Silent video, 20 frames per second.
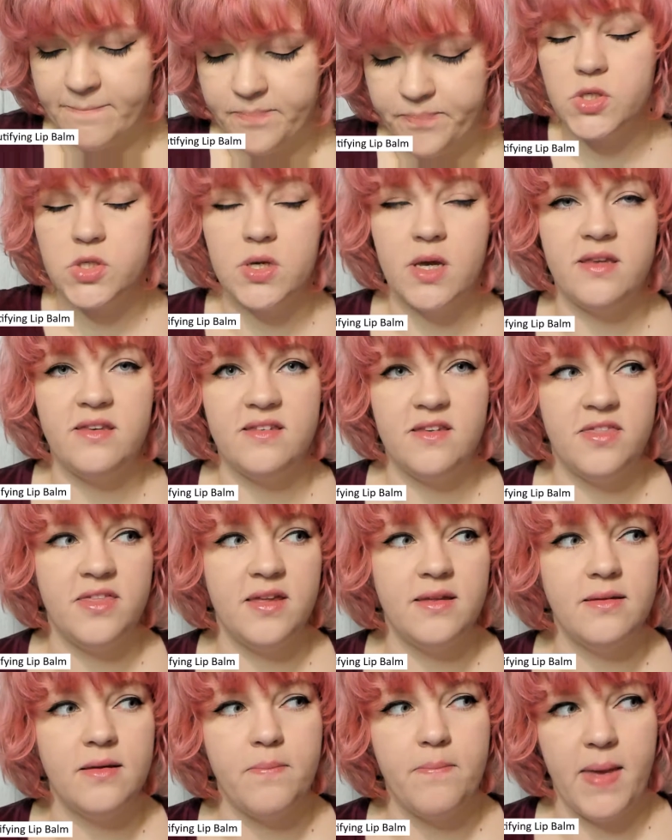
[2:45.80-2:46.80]
So I
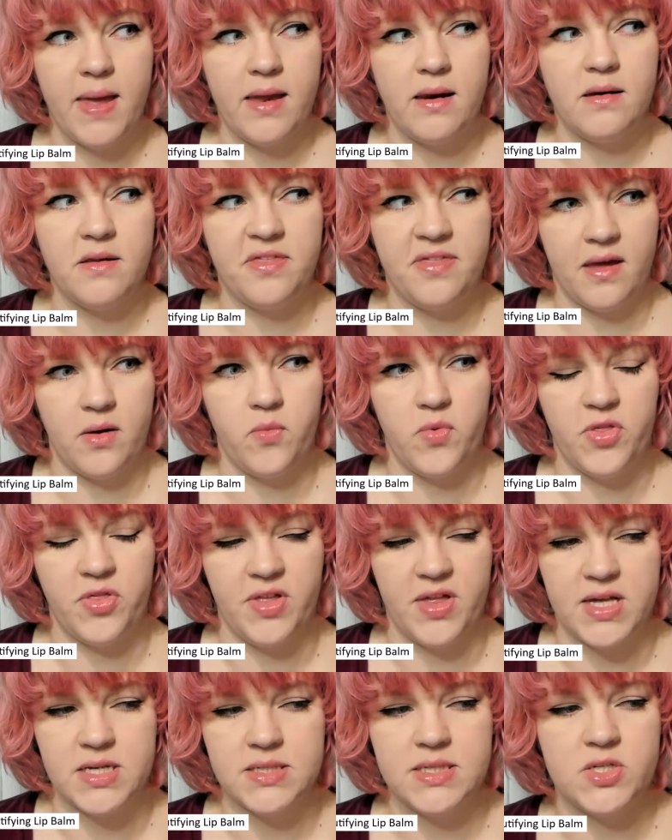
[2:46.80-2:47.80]
think the main thing with
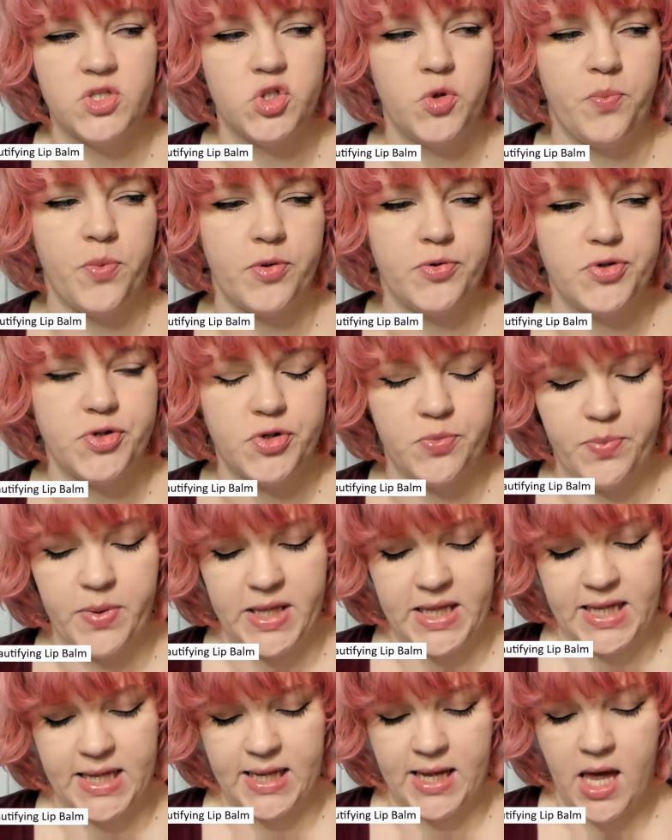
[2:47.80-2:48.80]
these is supposed to
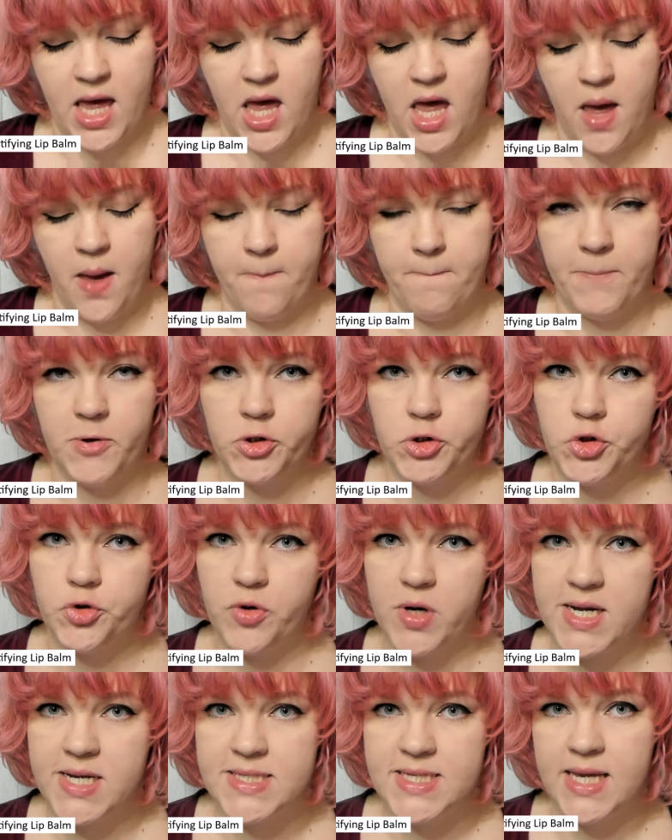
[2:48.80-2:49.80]
be
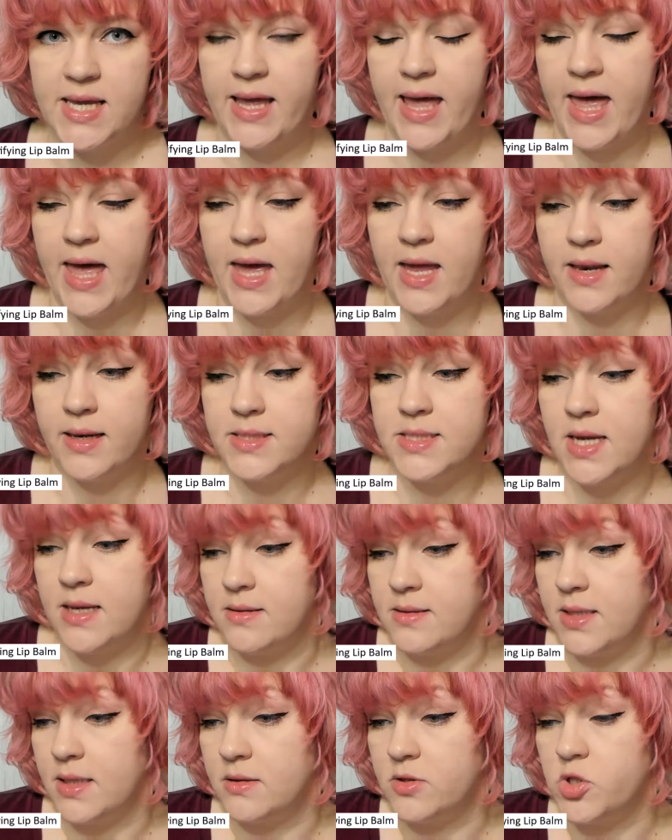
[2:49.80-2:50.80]
moisturizing and
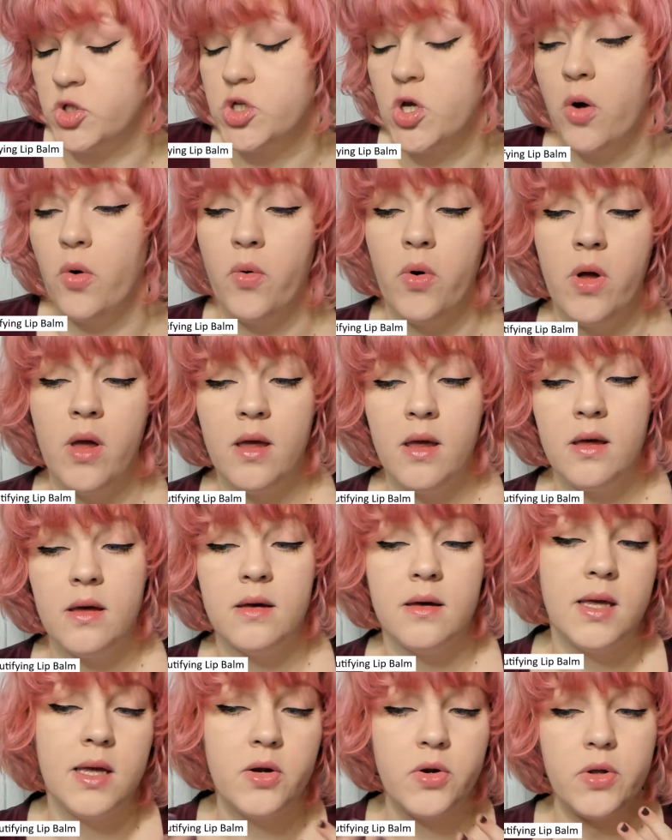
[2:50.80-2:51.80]
tinted. So
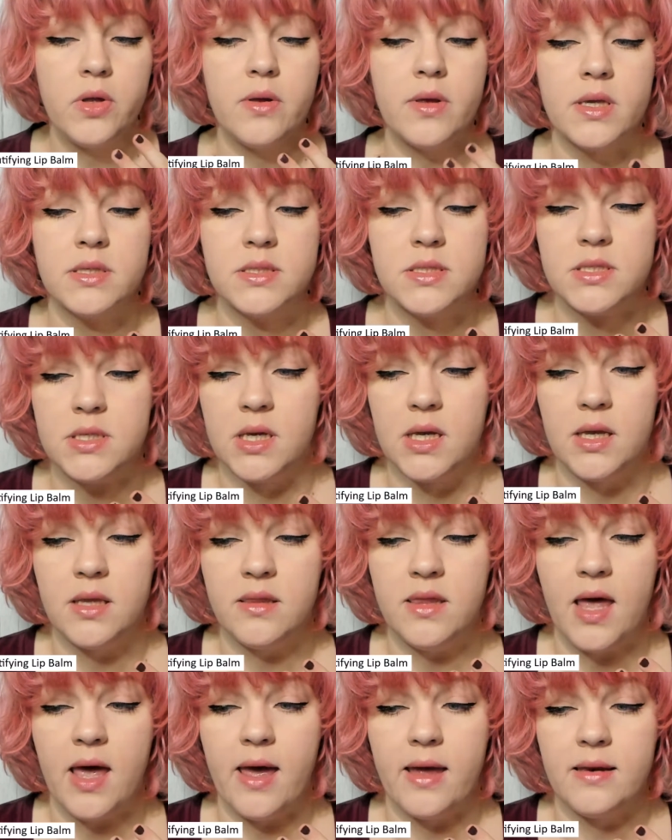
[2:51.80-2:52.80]
here you can see
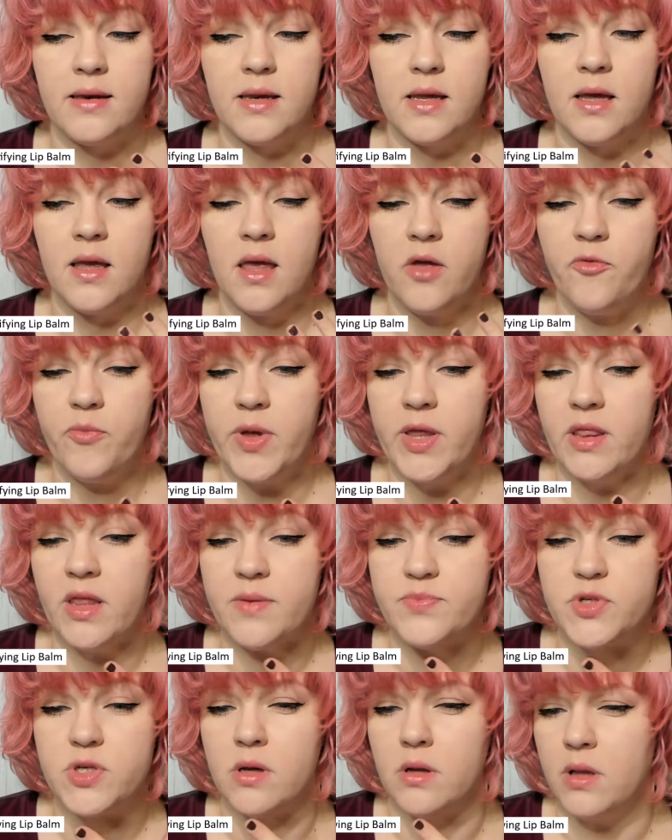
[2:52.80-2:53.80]
that it gave my
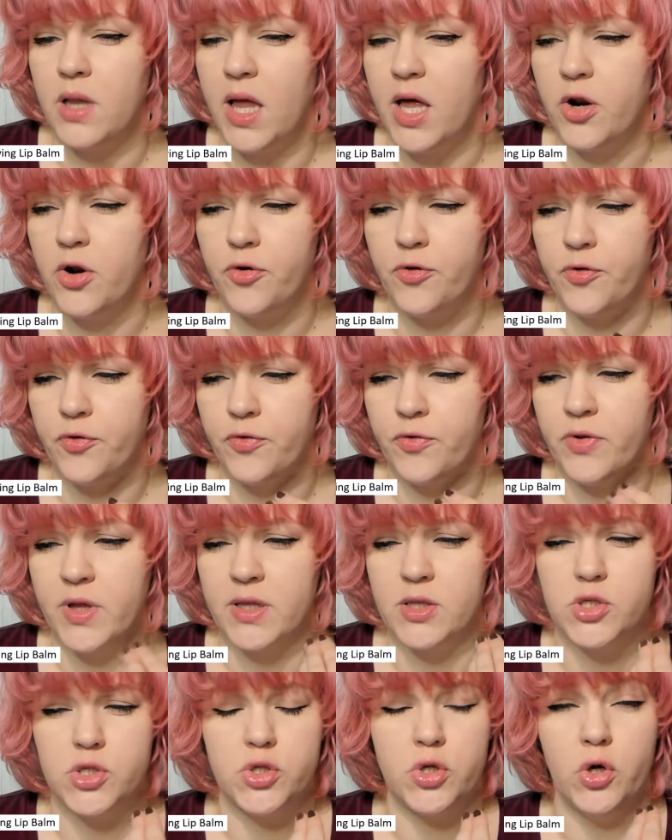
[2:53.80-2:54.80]
lips a lot of
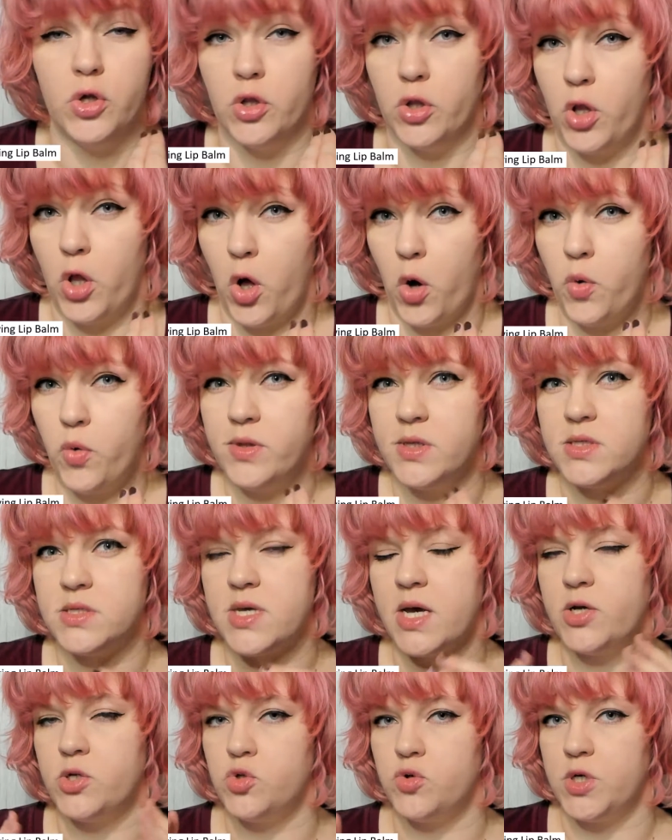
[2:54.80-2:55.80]
like this glow, this
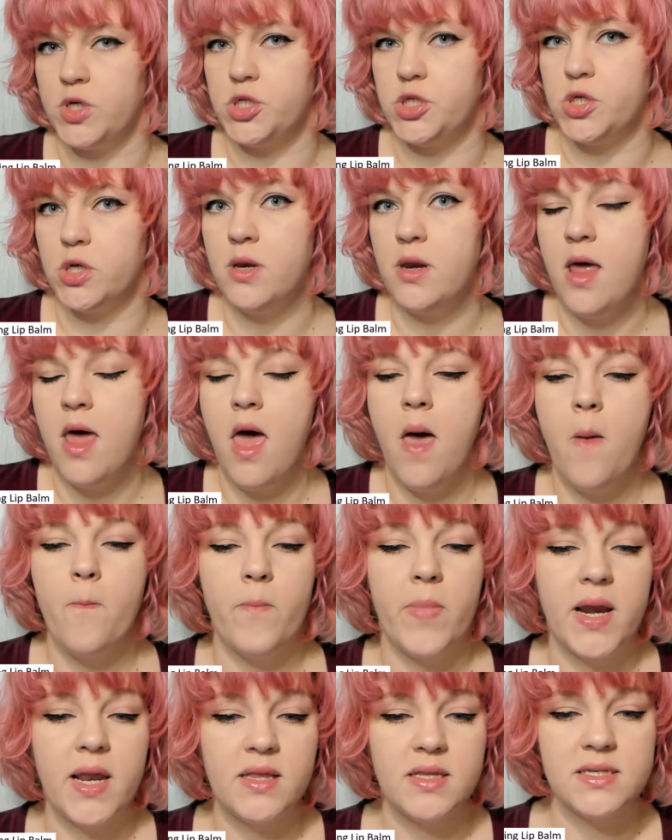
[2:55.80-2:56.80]
hydration,
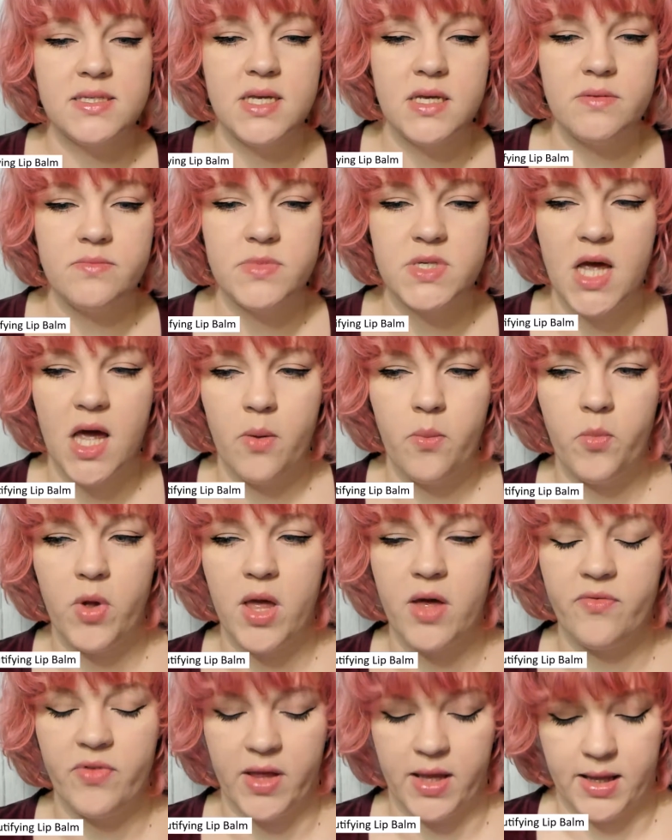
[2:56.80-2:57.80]
but at the same time we
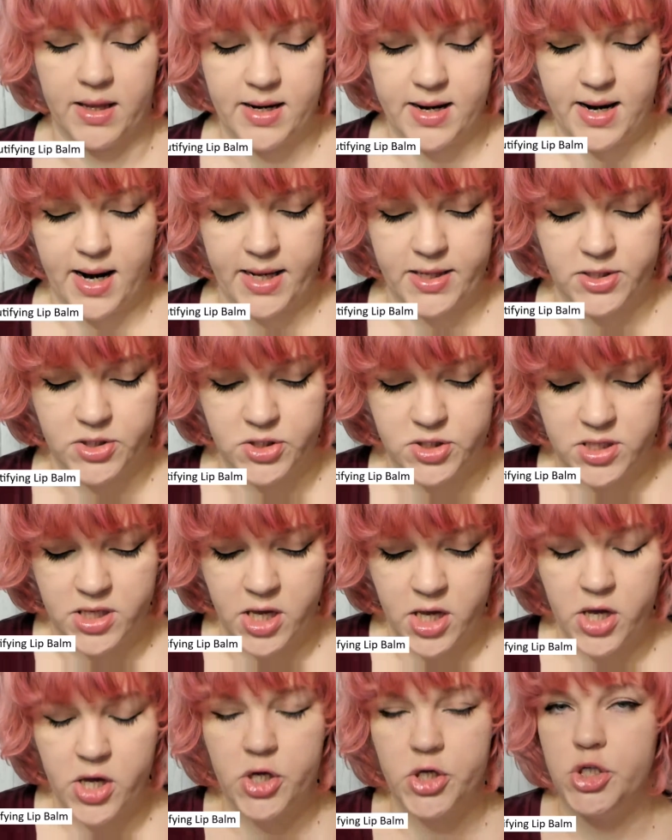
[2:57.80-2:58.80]
have like a nice
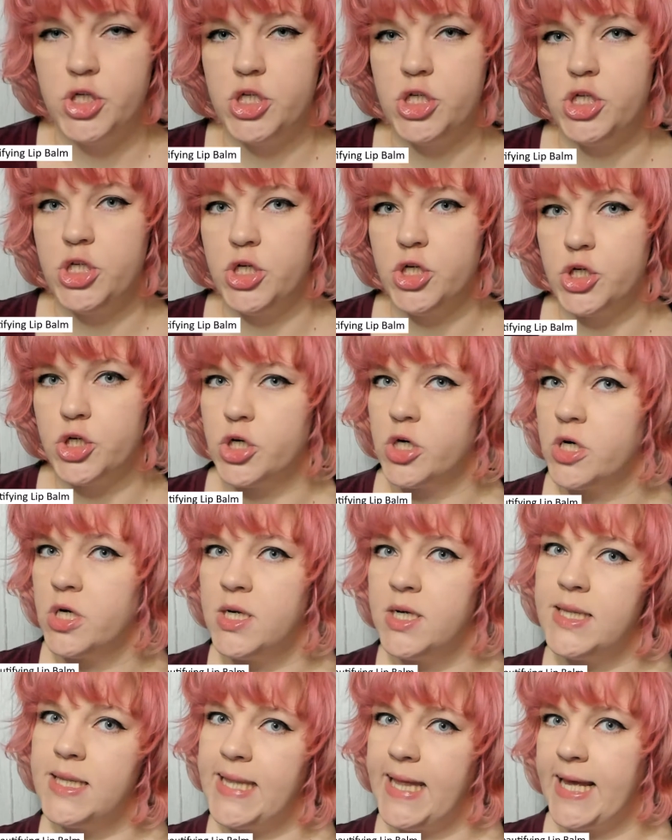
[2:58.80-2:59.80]
sheer
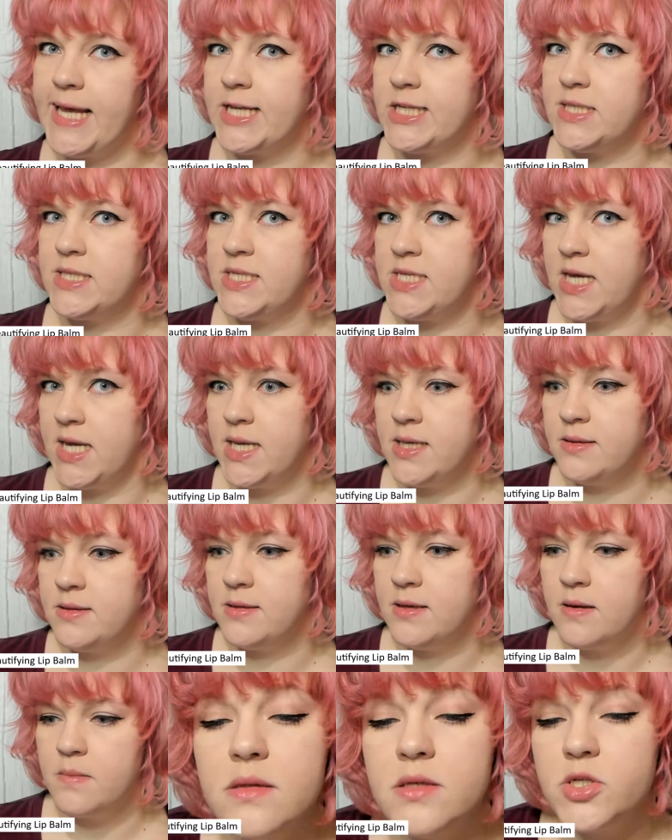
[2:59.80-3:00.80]
like
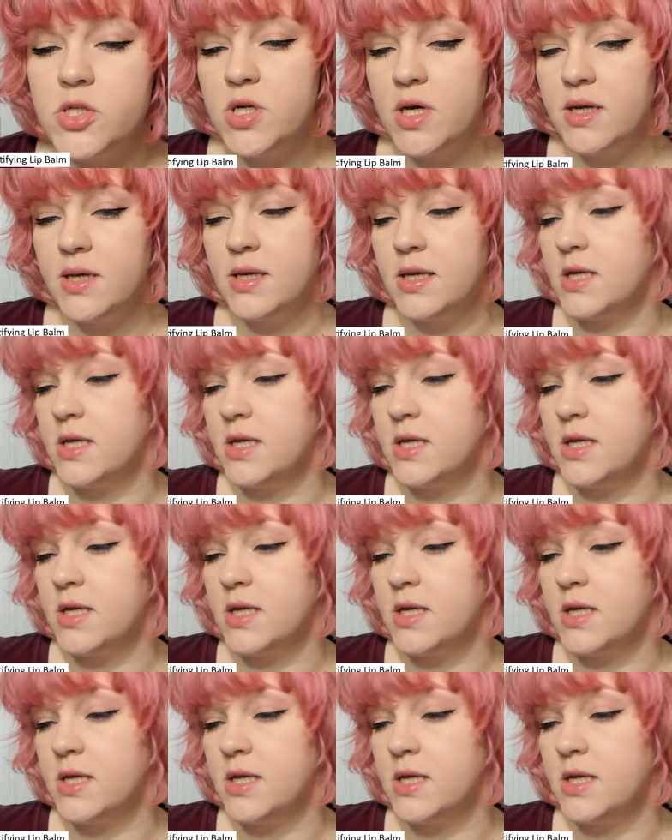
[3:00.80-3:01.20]
tint. This shade